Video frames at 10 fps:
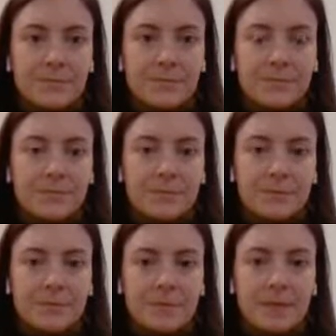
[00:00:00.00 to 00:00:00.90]

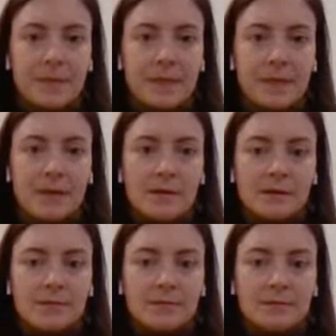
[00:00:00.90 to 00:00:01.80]

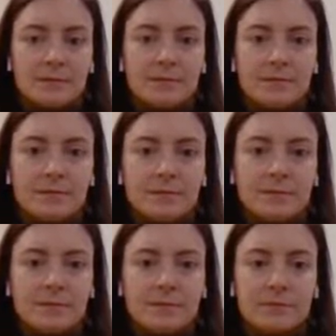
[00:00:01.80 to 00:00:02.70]

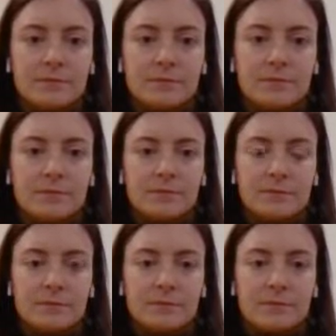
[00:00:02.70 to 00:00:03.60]

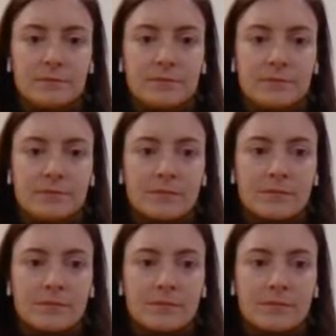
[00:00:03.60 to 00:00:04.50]

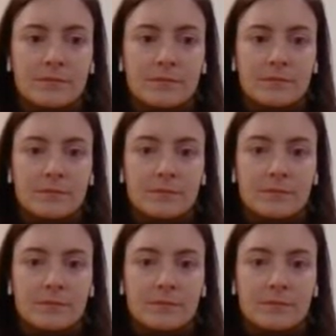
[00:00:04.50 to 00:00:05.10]
(not speaking)